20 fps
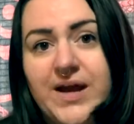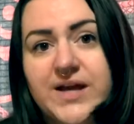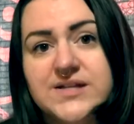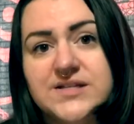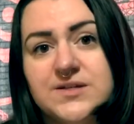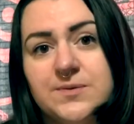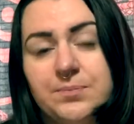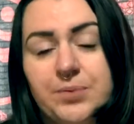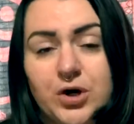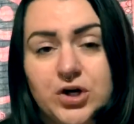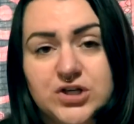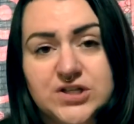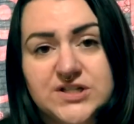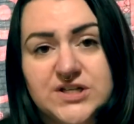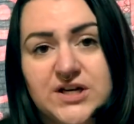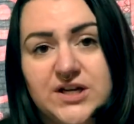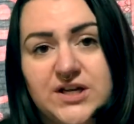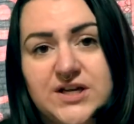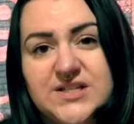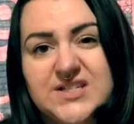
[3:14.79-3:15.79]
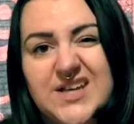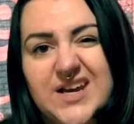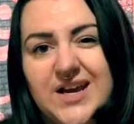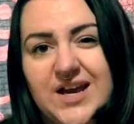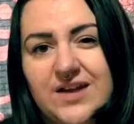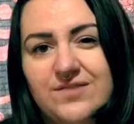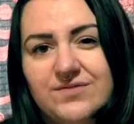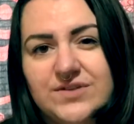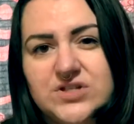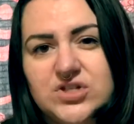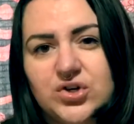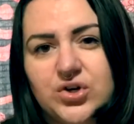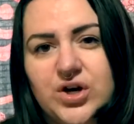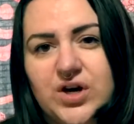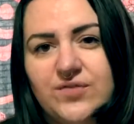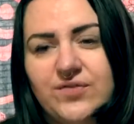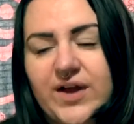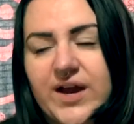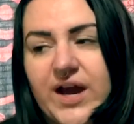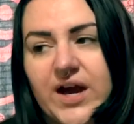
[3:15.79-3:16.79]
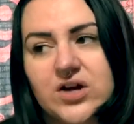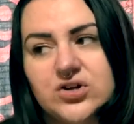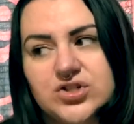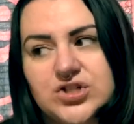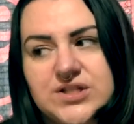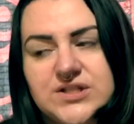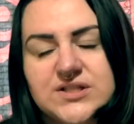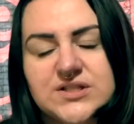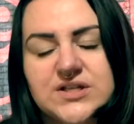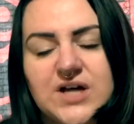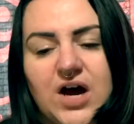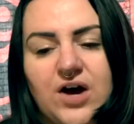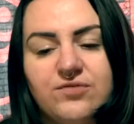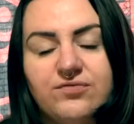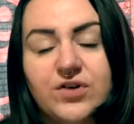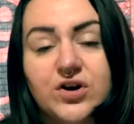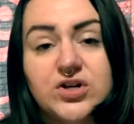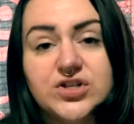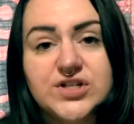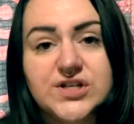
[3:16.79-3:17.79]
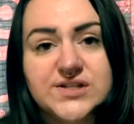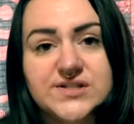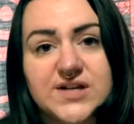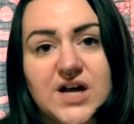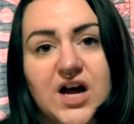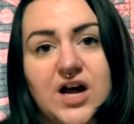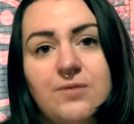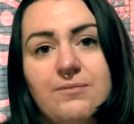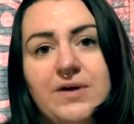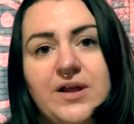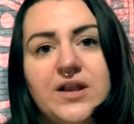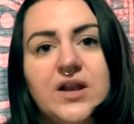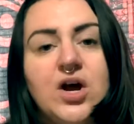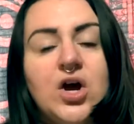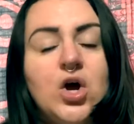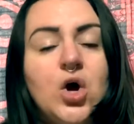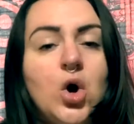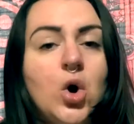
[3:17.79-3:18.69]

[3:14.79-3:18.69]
and to personally take inventory of like how far she's come and